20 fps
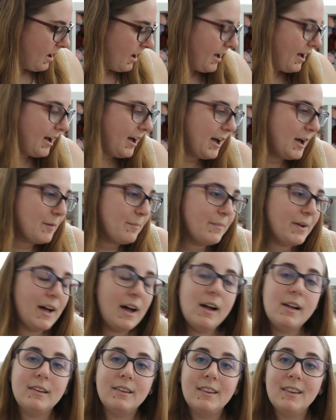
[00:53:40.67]

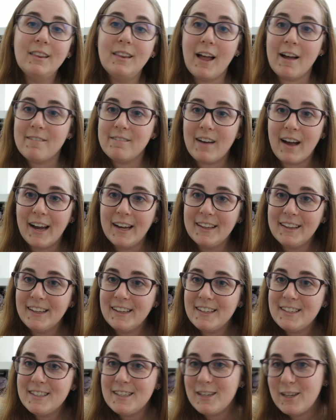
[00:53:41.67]
um, Love
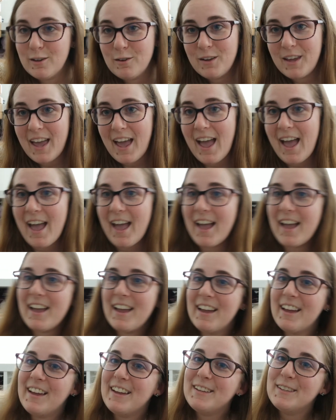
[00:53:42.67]
Island
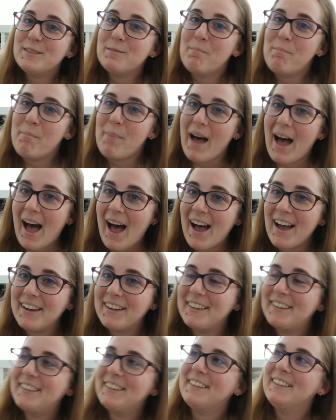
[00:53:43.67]
UK is
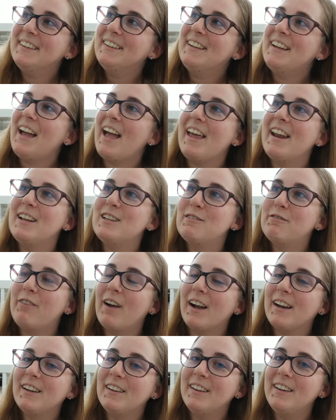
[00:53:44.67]
back, and it's
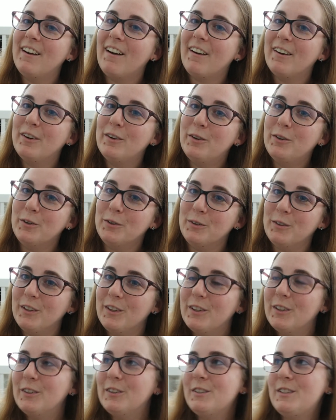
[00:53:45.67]
finally on
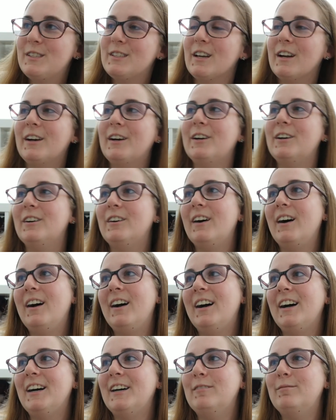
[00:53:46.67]
Hulu, so
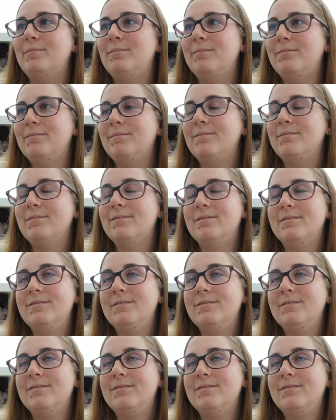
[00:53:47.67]
um,